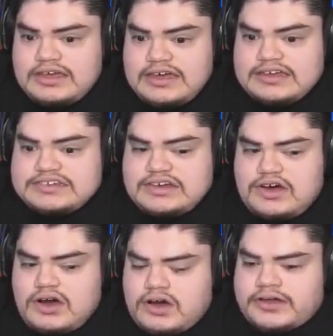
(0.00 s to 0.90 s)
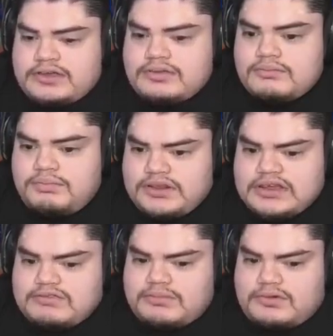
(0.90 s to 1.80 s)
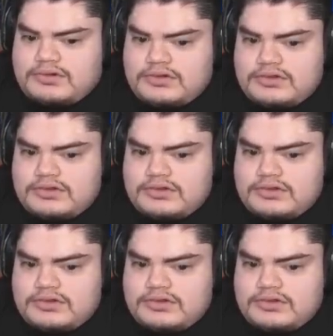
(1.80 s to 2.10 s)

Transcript: is unbelievable.